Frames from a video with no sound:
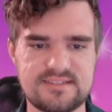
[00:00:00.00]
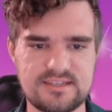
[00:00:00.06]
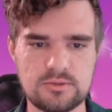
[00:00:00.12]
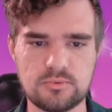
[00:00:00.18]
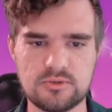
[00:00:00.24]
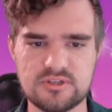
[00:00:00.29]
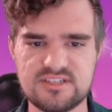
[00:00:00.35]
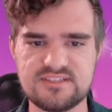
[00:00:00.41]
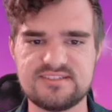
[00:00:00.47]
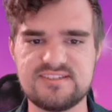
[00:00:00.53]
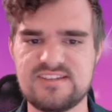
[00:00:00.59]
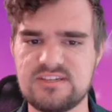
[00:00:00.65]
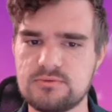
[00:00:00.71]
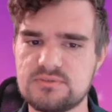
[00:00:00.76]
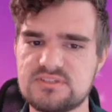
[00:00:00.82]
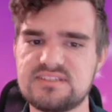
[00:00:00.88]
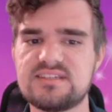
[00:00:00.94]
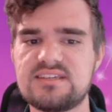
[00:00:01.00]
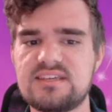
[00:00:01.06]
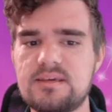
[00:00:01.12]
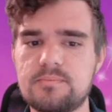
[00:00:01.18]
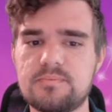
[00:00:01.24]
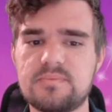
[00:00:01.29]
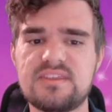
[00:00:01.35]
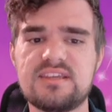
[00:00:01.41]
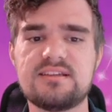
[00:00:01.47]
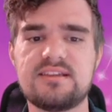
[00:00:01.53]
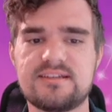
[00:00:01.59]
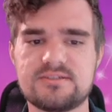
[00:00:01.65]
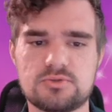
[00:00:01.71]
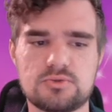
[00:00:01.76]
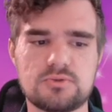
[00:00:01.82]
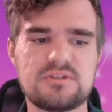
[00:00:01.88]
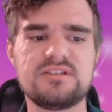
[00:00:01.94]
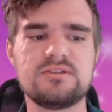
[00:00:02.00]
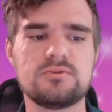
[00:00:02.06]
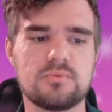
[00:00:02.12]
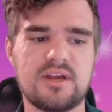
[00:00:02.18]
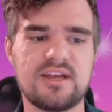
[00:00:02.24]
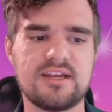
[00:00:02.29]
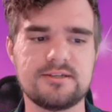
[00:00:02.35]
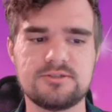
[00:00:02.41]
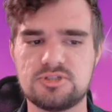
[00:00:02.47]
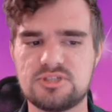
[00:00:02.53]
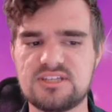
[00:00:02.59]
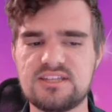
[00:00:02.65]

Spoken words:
it will continuously keep the Elestral enraged